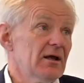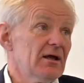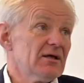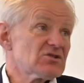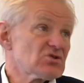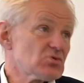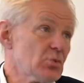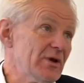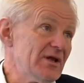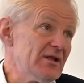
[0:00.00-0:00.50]

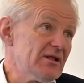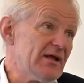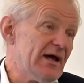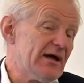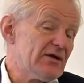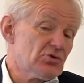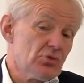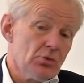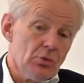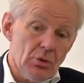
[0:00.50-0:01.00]
Sweden
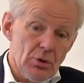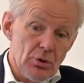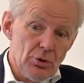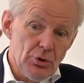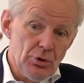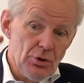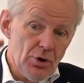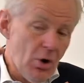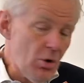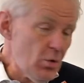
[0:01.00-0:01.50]
had to
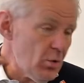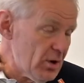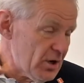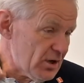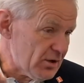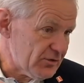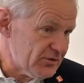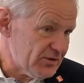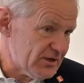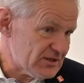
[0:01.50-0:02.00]

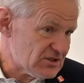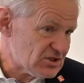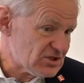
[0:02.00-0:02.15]
lower their